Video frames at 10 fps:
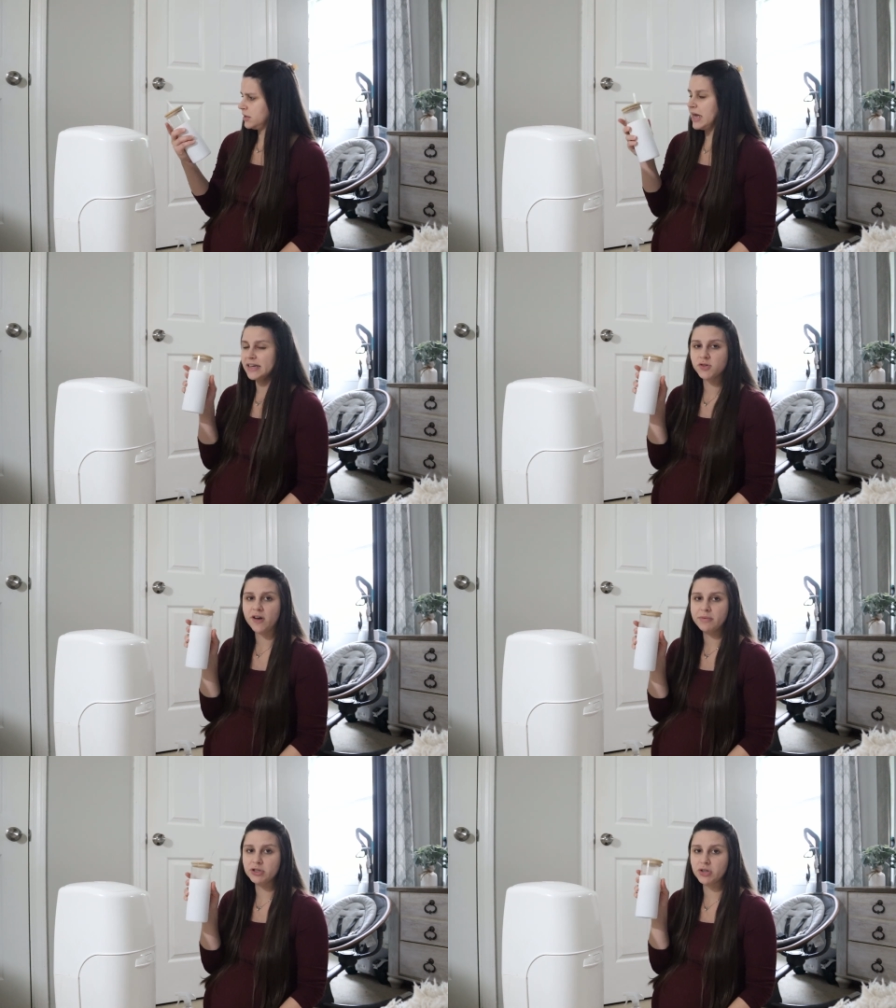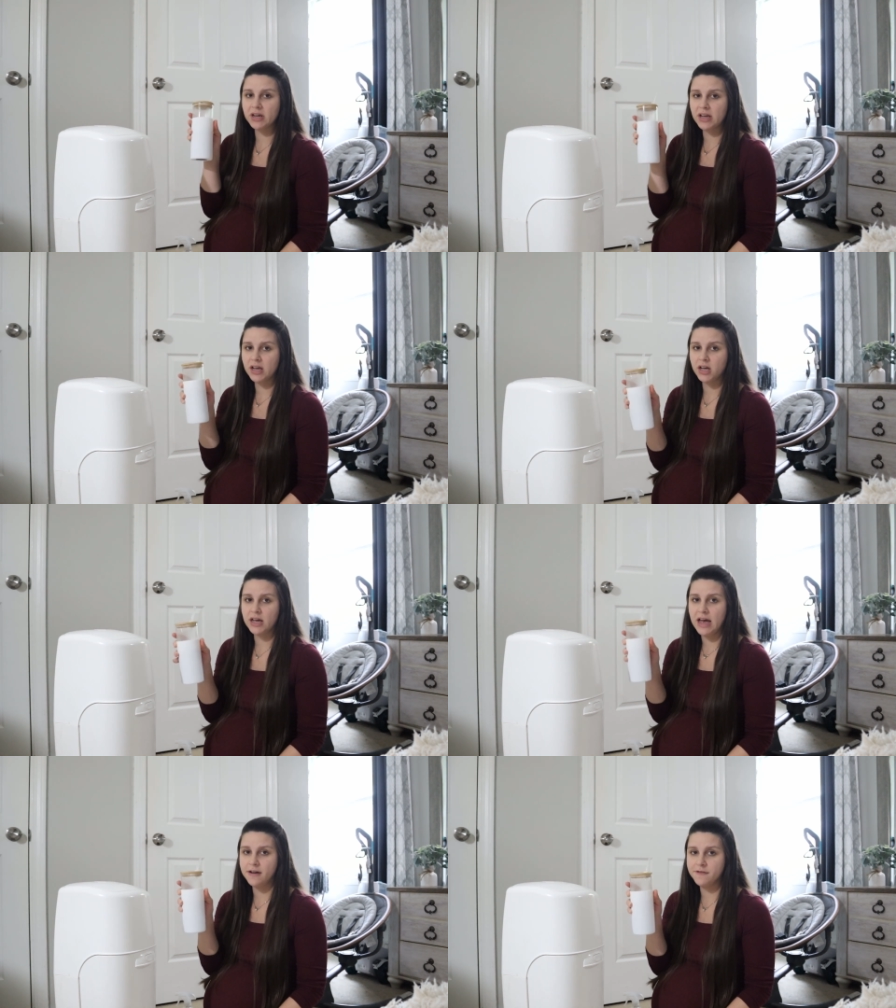yeah, so I've been drinking
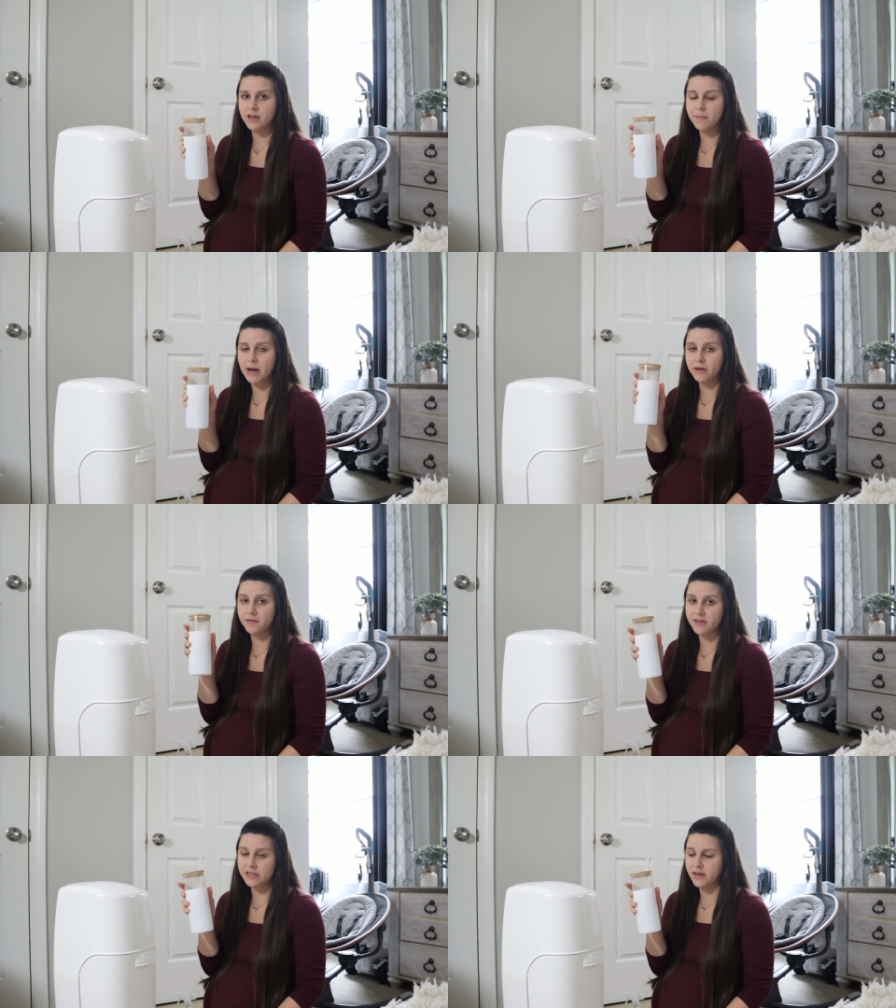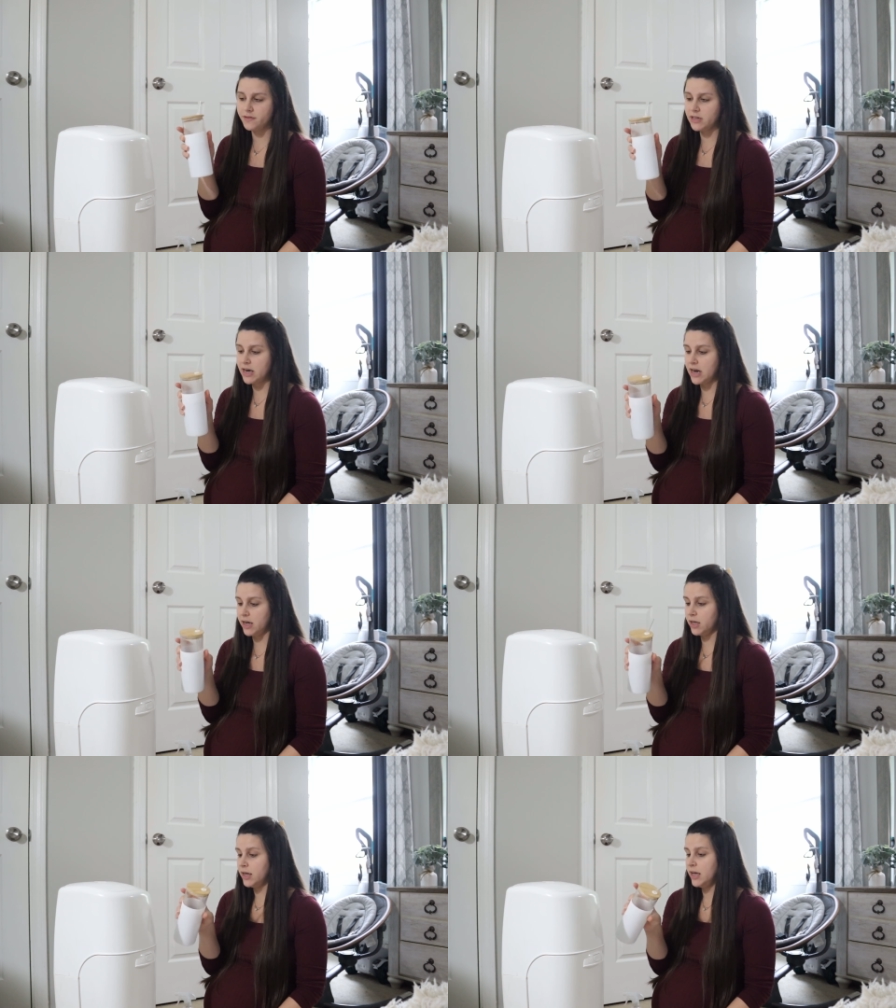a hefty amount of this every
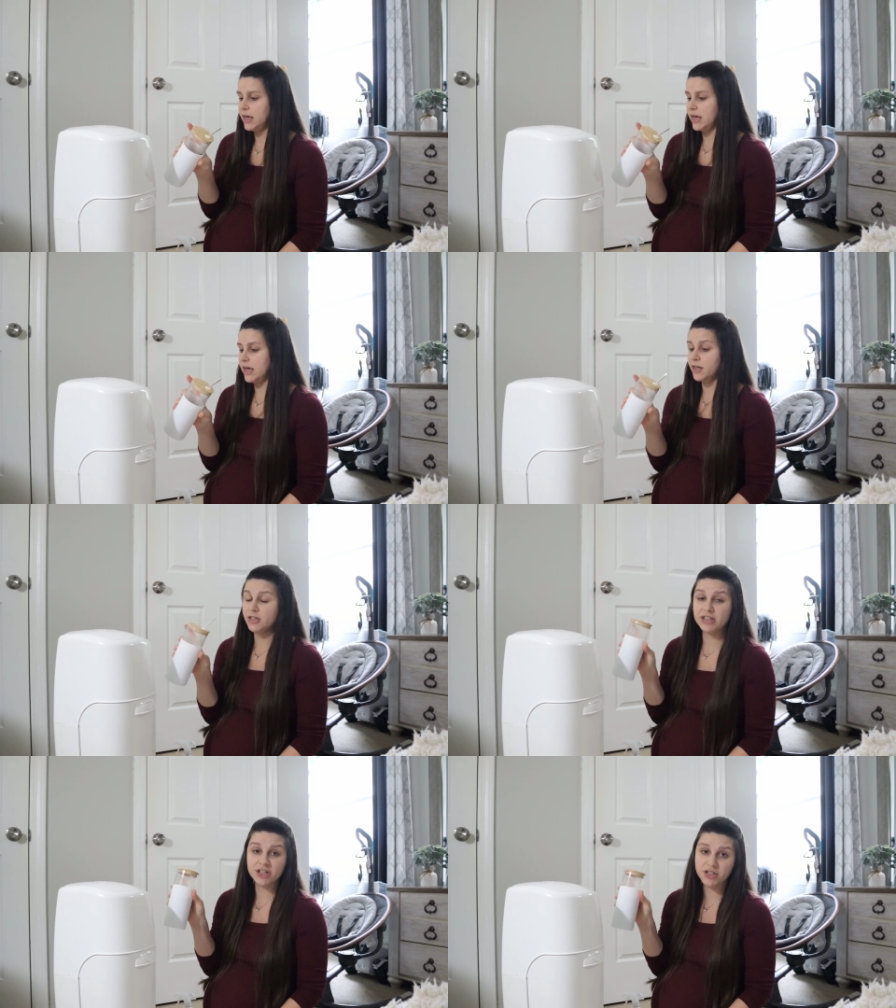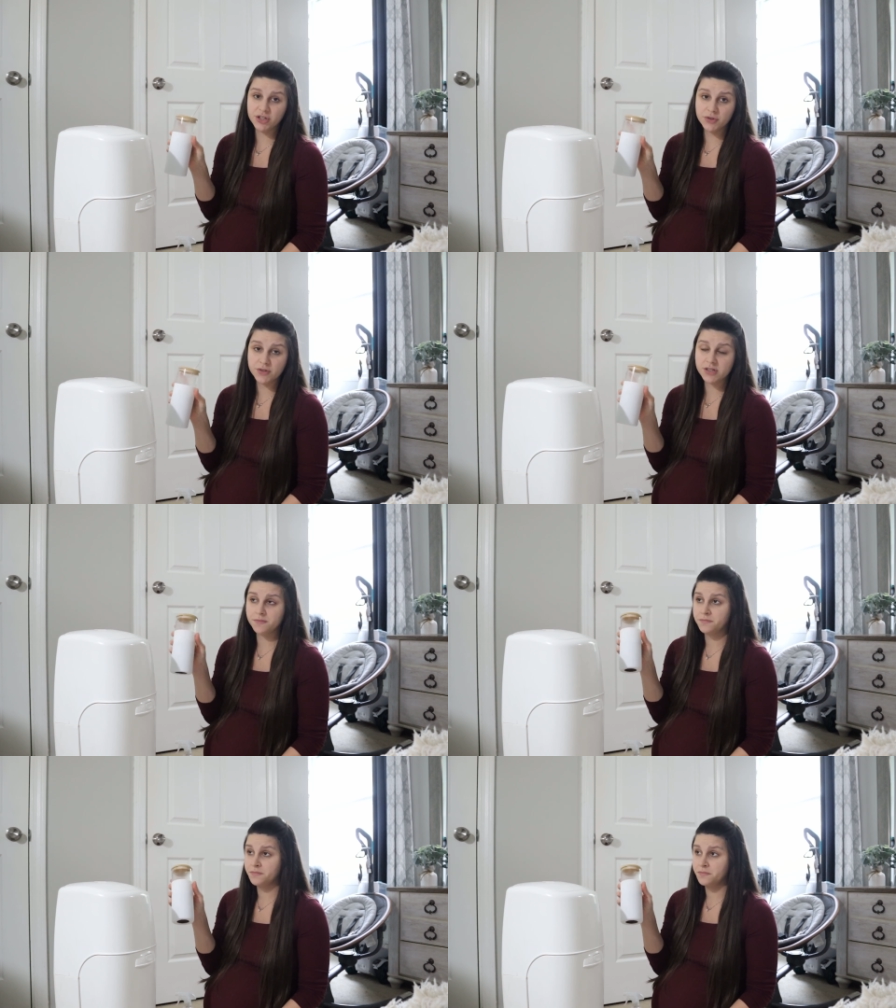day. And good news,